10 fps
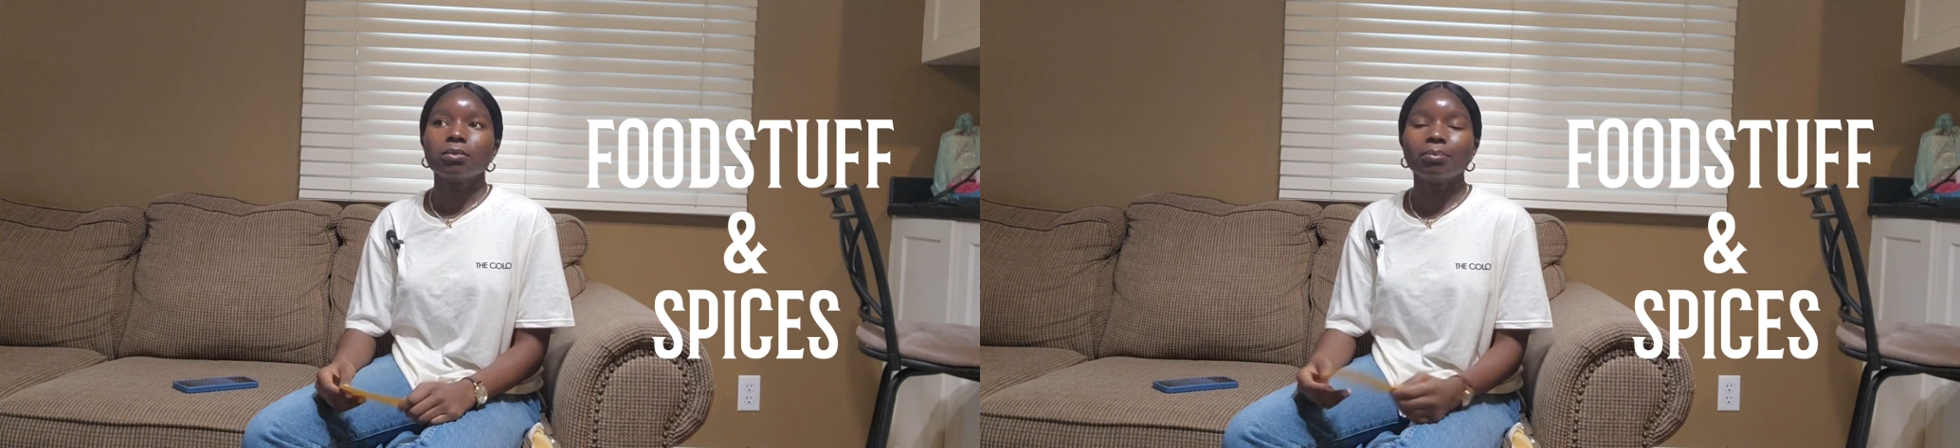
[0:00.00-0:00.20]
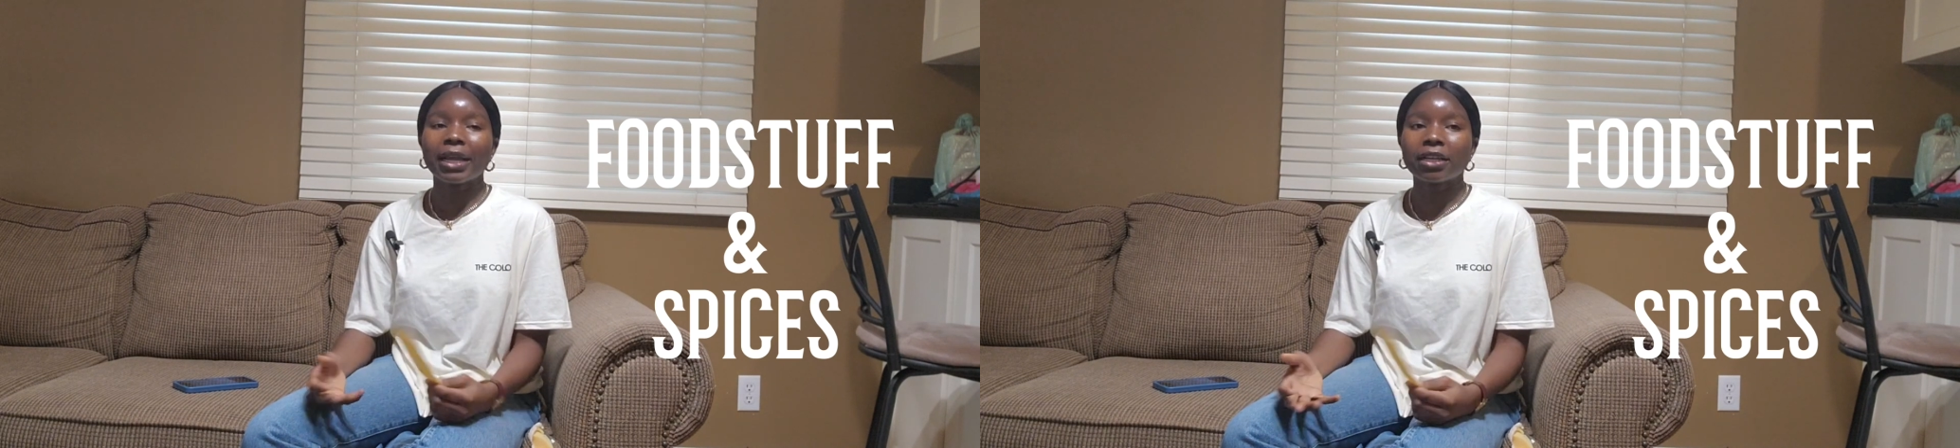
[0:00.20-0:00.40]

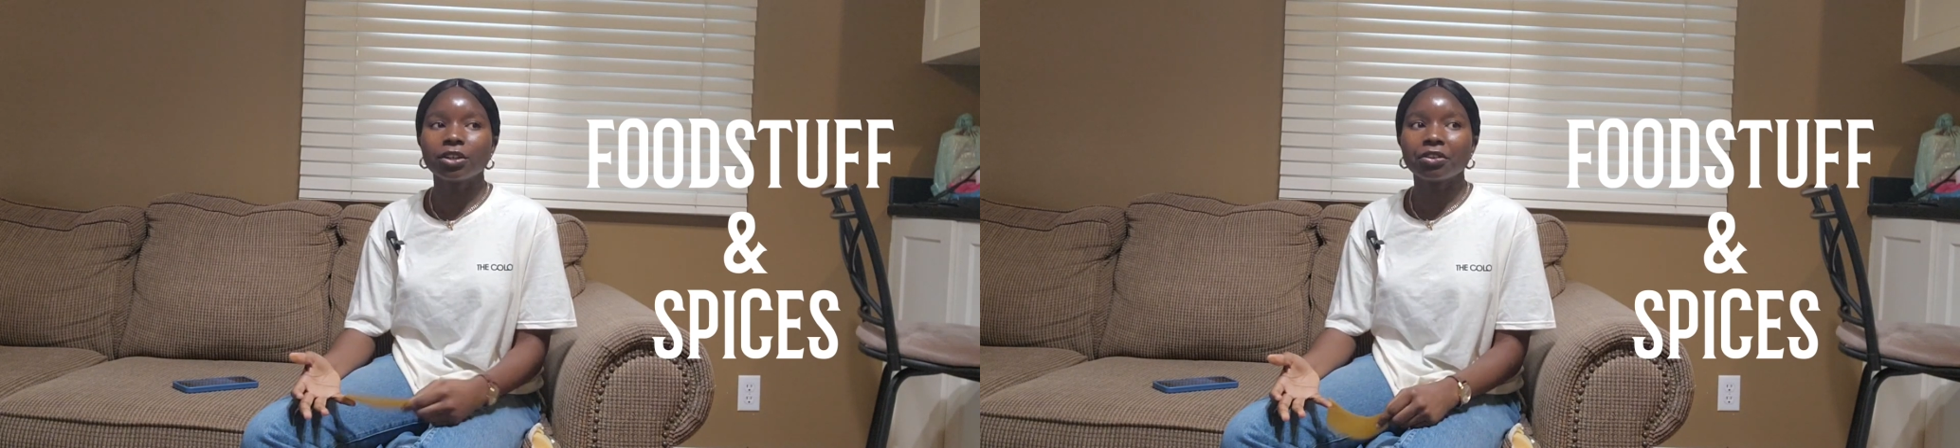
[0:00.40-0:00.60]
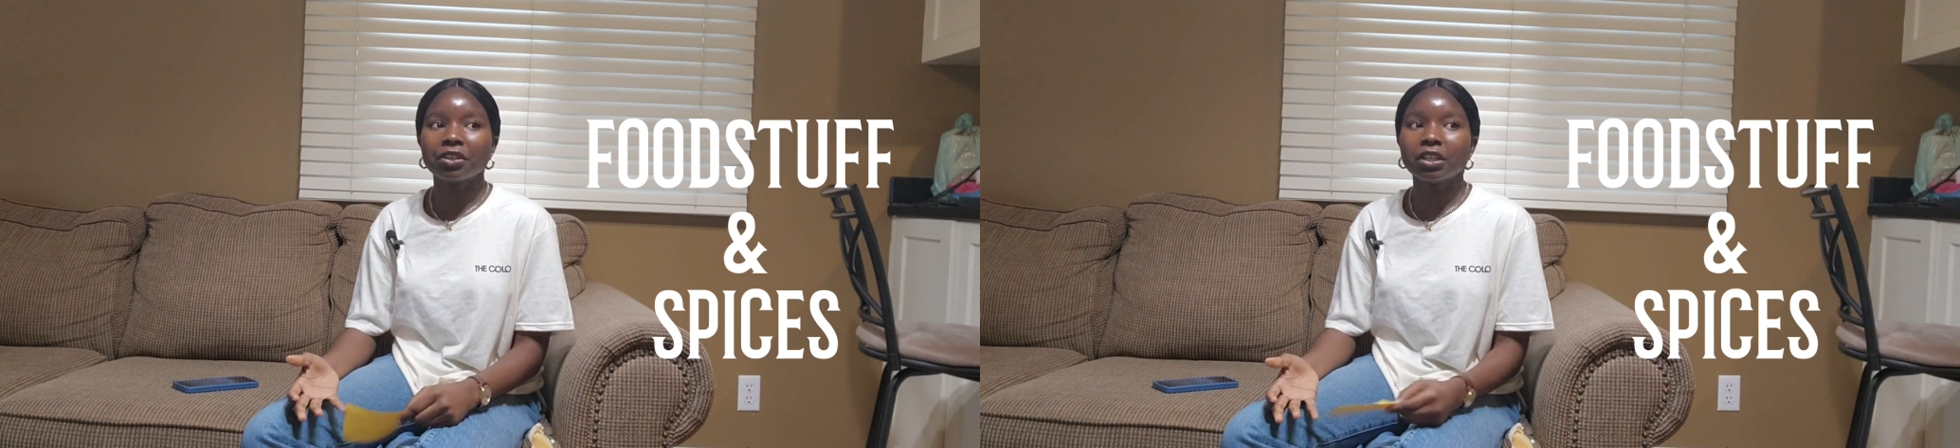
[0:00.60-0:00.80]
My
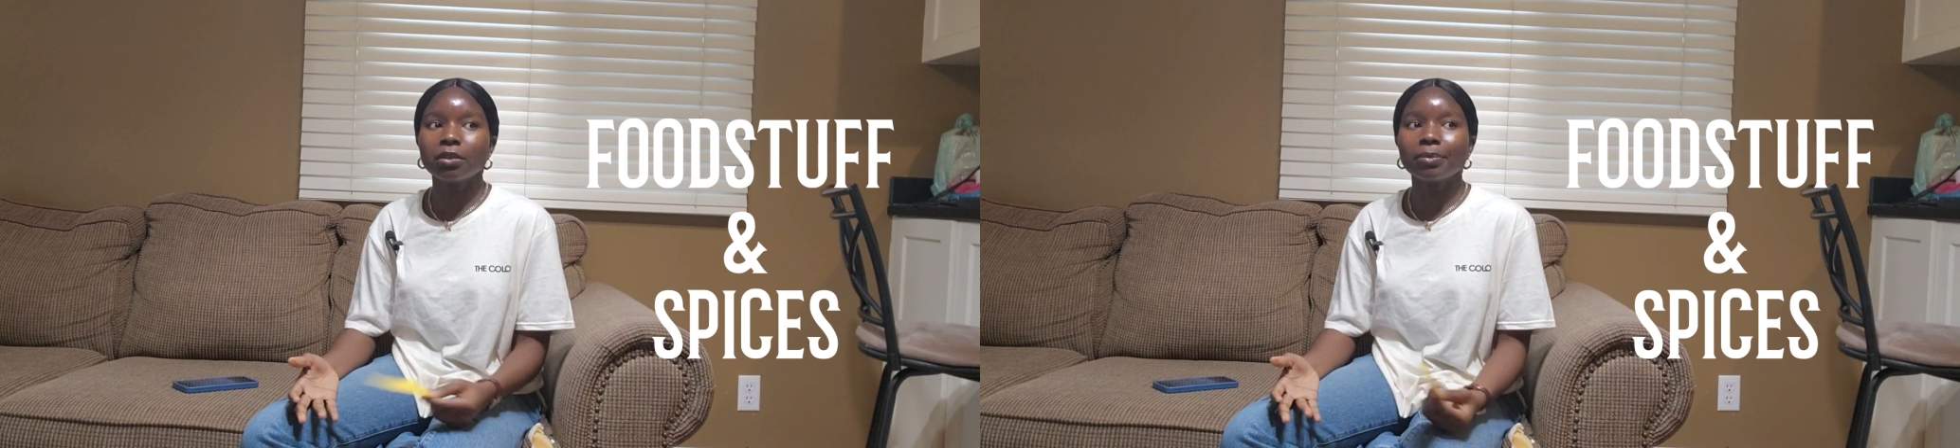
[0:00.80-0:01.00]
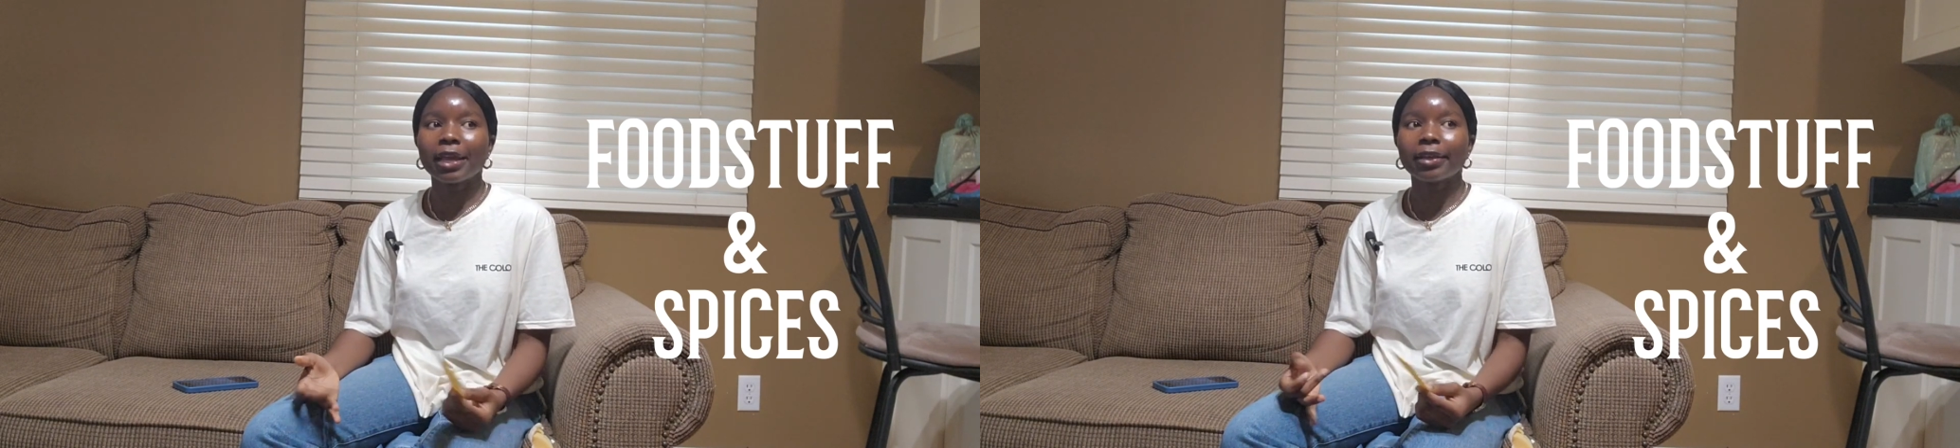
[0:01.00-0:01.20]

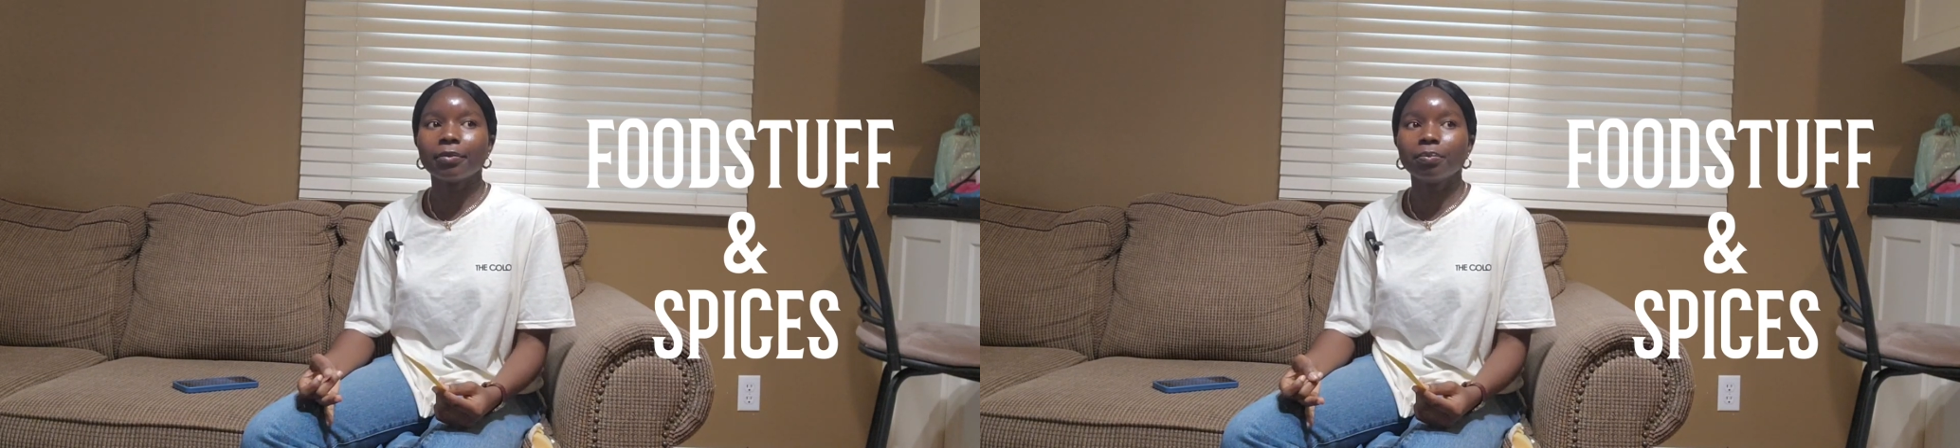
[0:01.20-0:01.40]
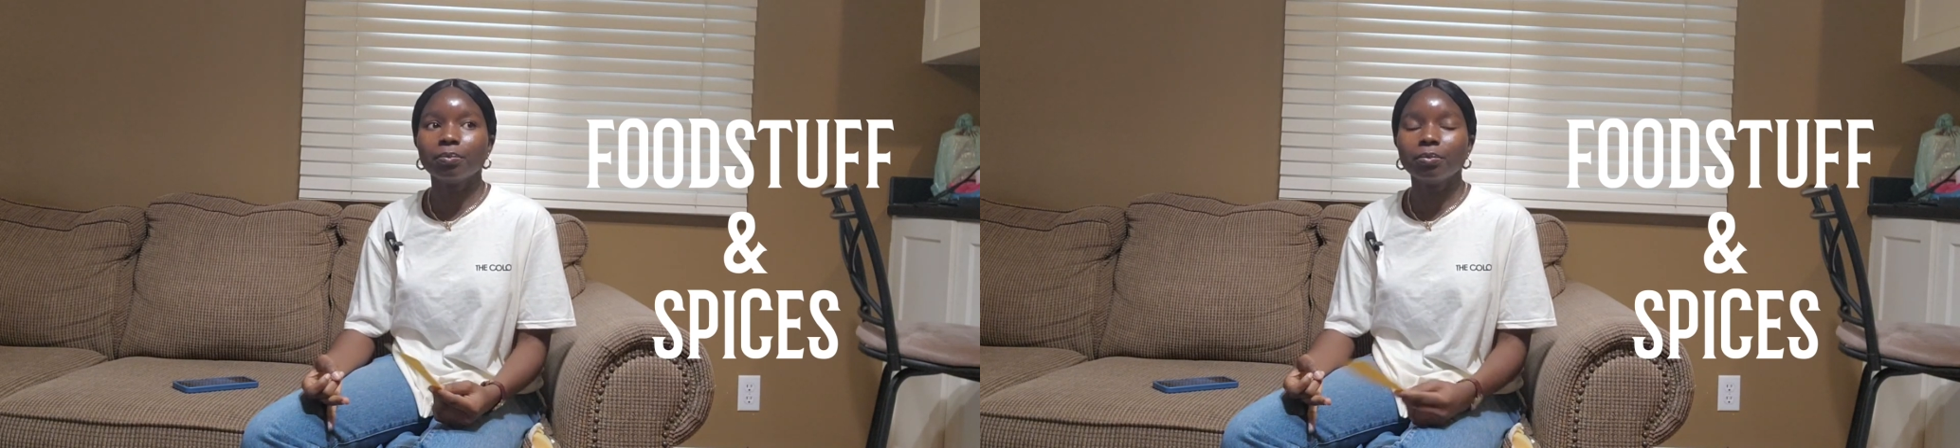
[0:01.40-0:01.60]
curry, my